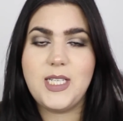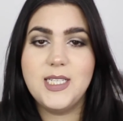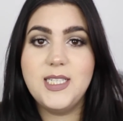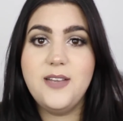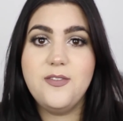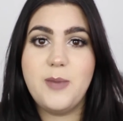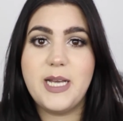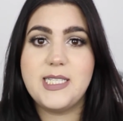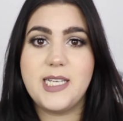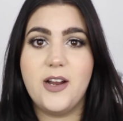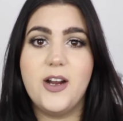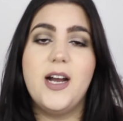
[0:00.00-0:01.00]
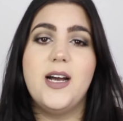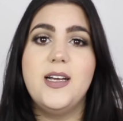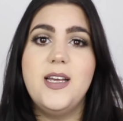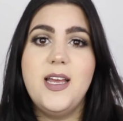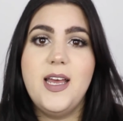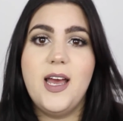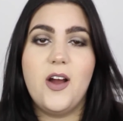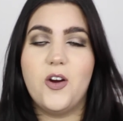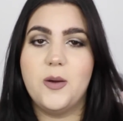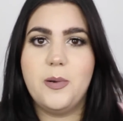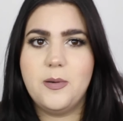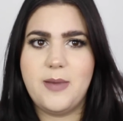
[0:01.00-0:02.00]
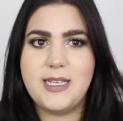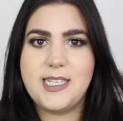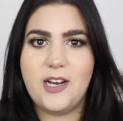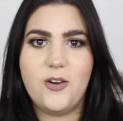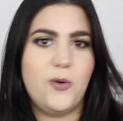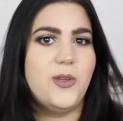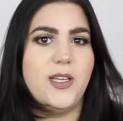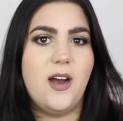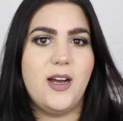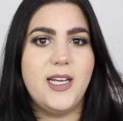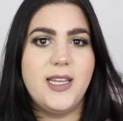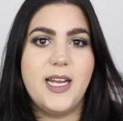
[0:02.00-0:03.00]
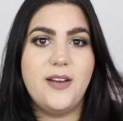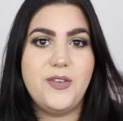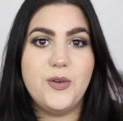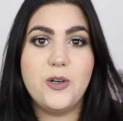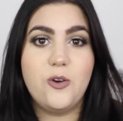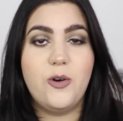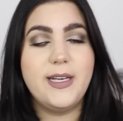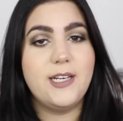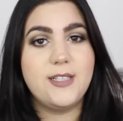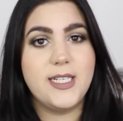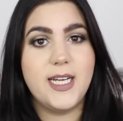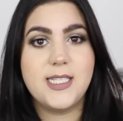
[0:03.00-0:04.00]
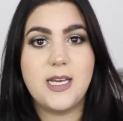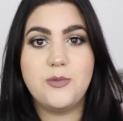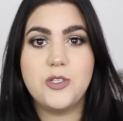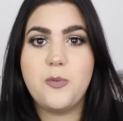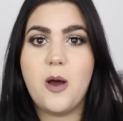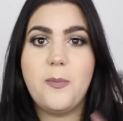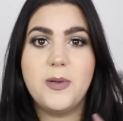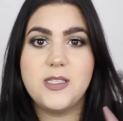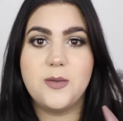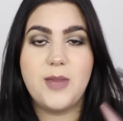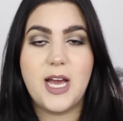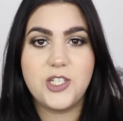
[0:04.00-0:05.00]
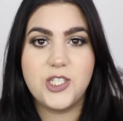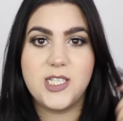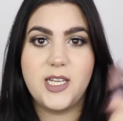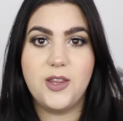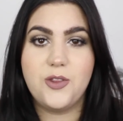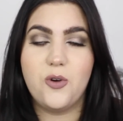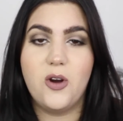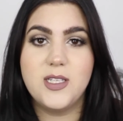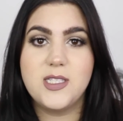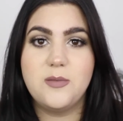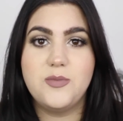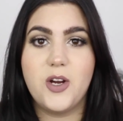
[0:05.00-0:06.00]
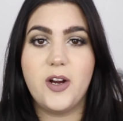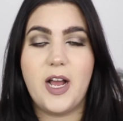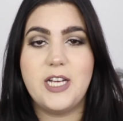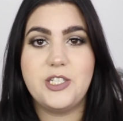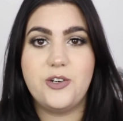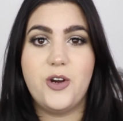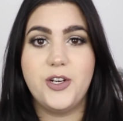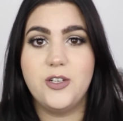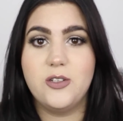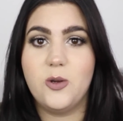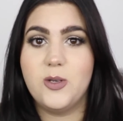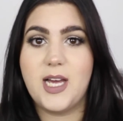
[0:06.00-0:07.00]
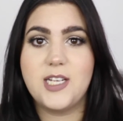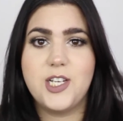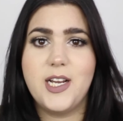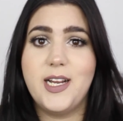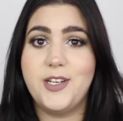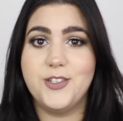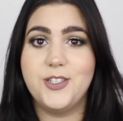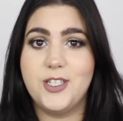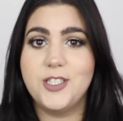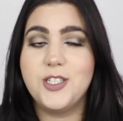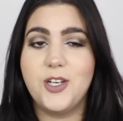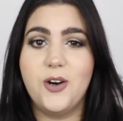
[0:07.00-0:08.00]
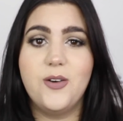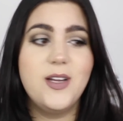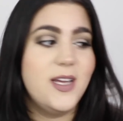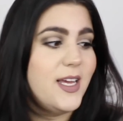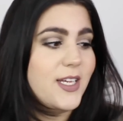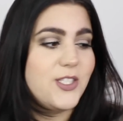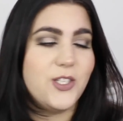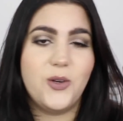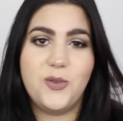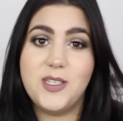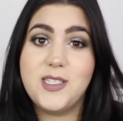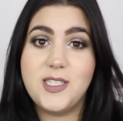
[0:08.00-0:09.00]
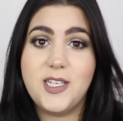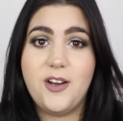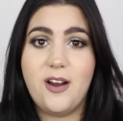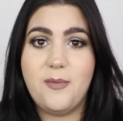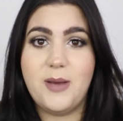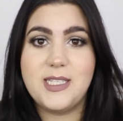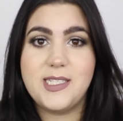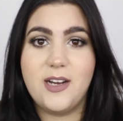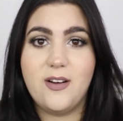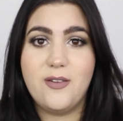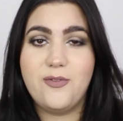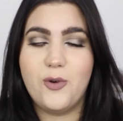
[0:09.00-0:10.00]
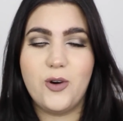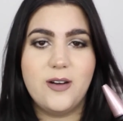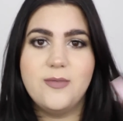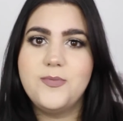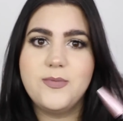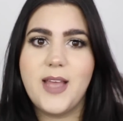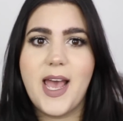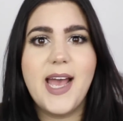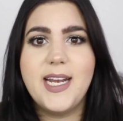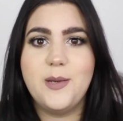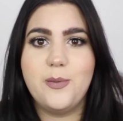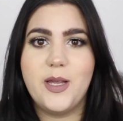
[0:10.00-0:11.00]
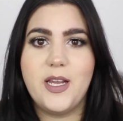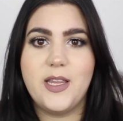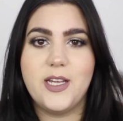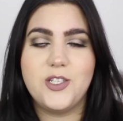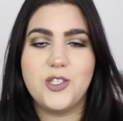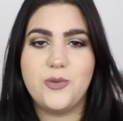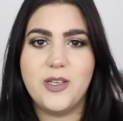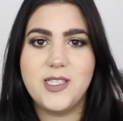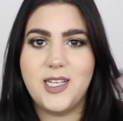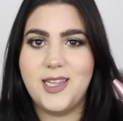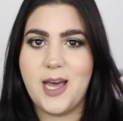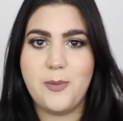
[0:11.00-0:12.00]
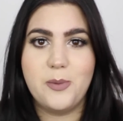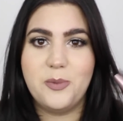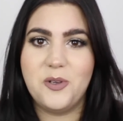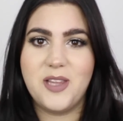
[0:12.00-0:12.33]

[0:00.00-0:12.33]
Leave a mascara, or put mascara only on, and then if you were going out at nighttime, just pop on some lashes and then throw on some dark eyeshadow on your lower lash line and you're good to go. So this is a great mascara for anybody that just wants to glam up their